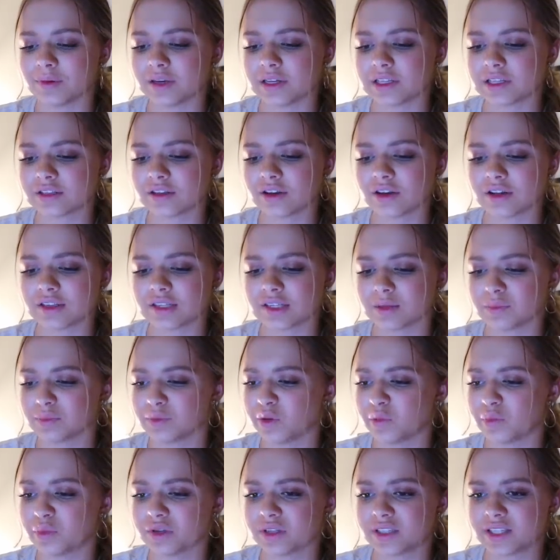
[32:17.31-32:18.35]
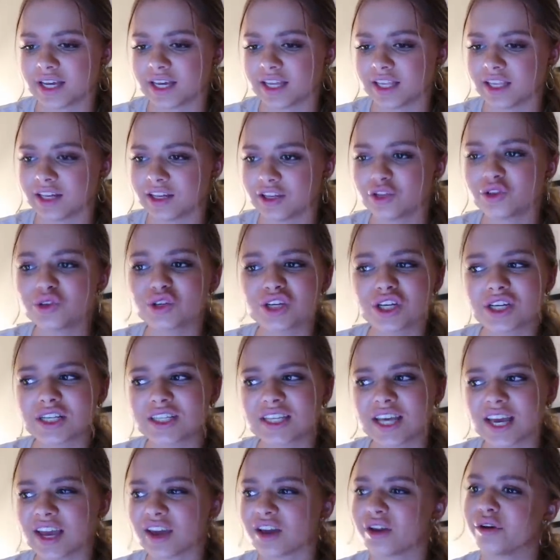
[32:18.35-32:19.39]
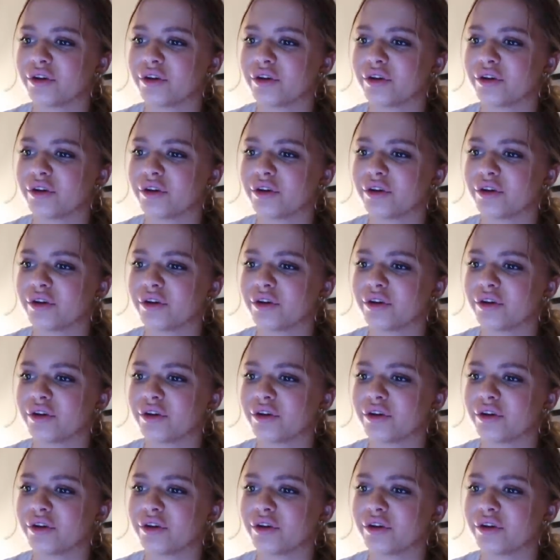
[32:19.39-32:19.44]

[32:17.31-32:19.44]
I saw some people saying like, you should have sang it,